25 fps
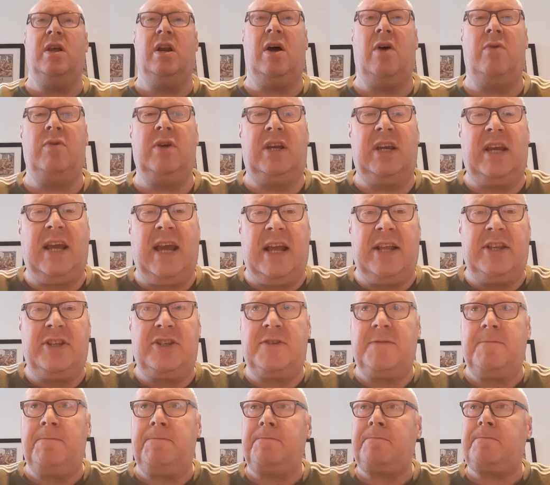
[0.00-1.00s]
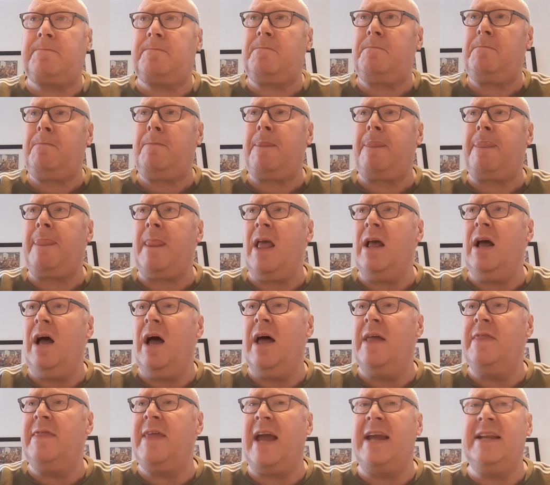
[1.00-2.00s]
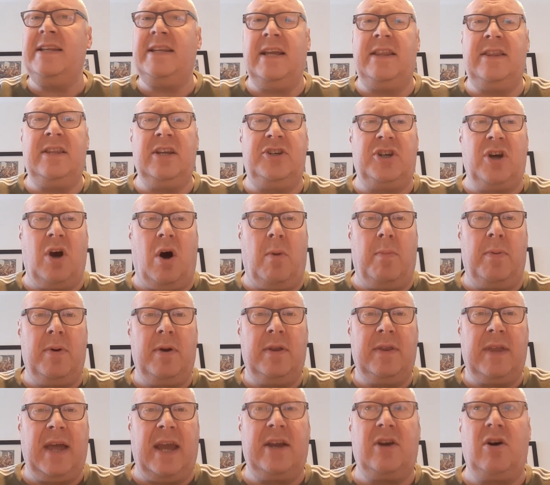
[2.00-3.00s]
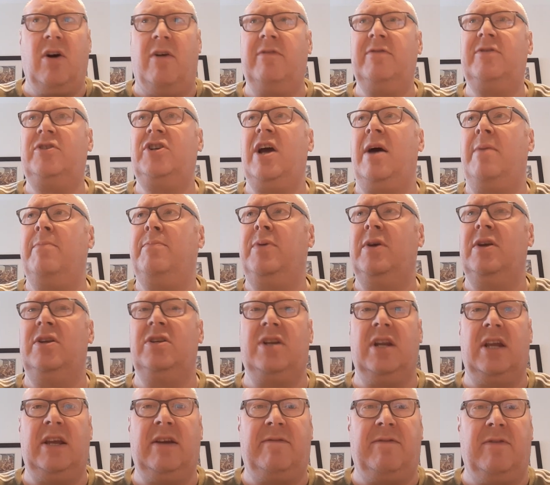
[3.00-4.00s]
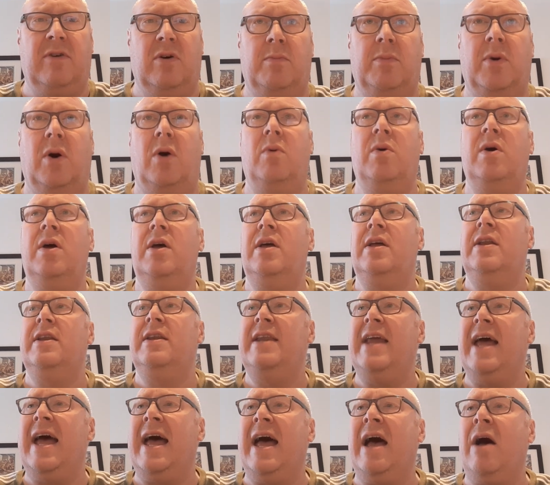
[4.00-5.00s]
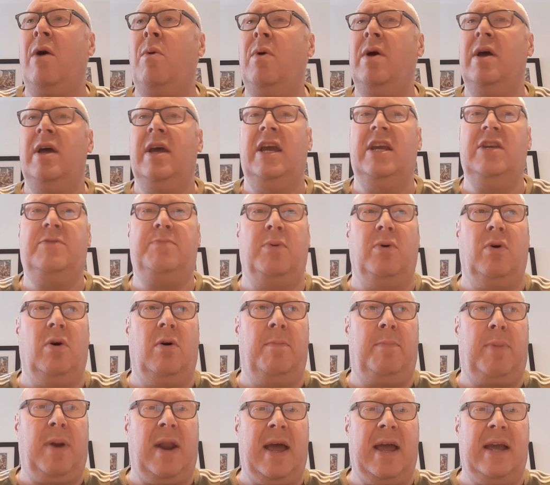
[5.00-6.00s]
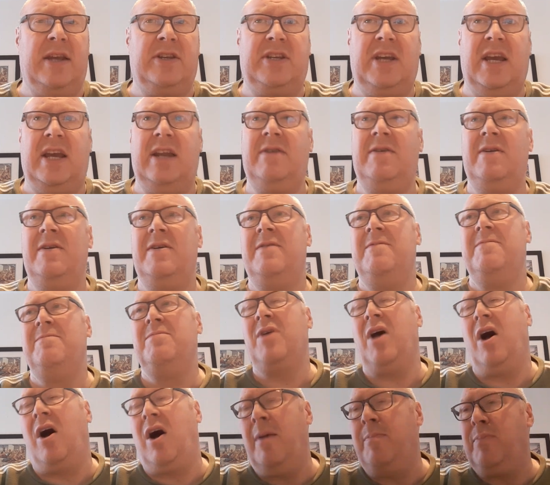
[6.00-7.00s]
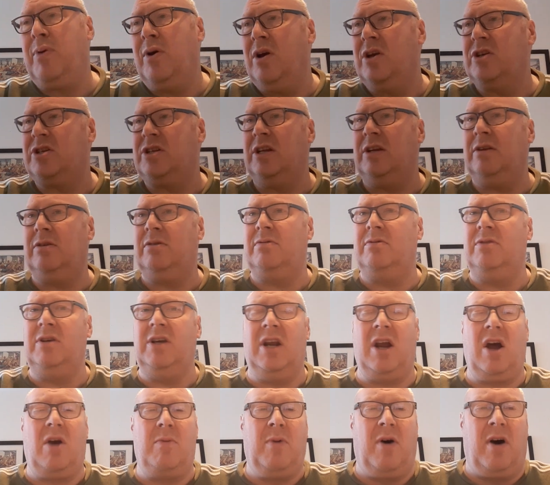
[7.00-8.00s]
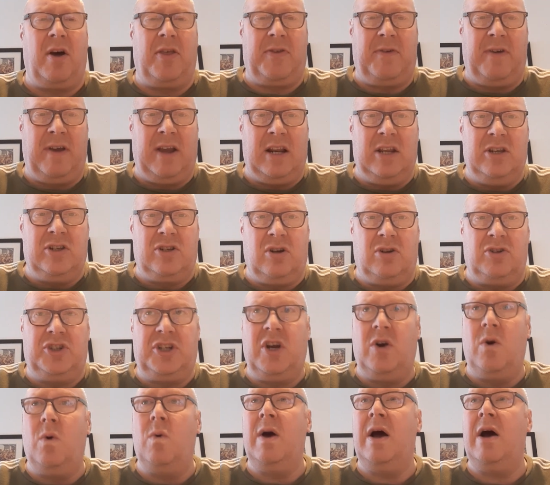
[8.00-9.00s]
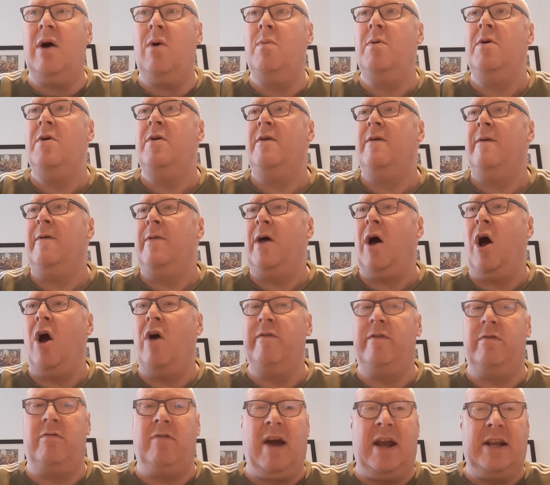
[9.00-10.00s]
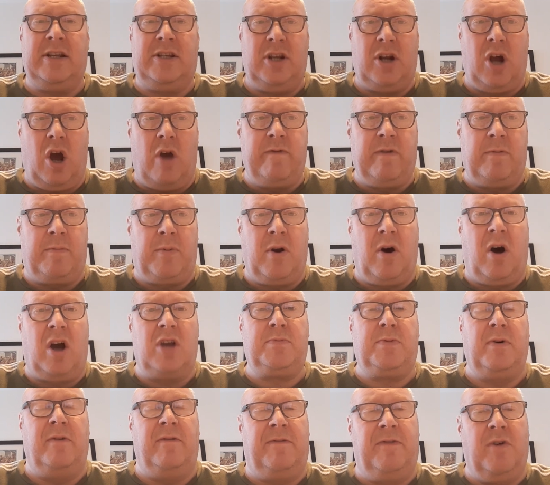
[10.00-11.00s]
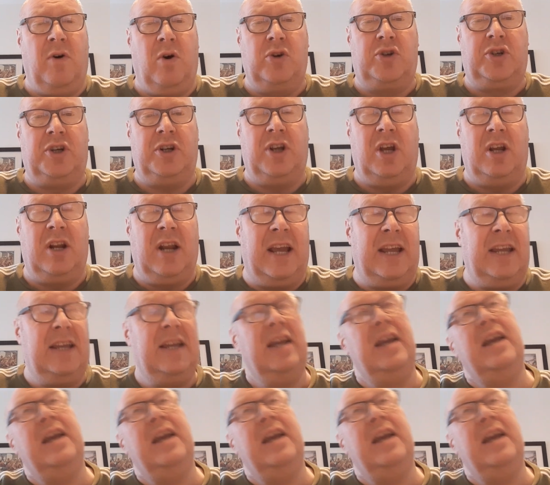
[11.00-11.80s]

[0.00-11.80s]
a load of kids, and they did the job. They got Champions League football. Now he's brought players in. I personally, you know my feelings on Chilwell. Overrated, overpriced, but fortunately,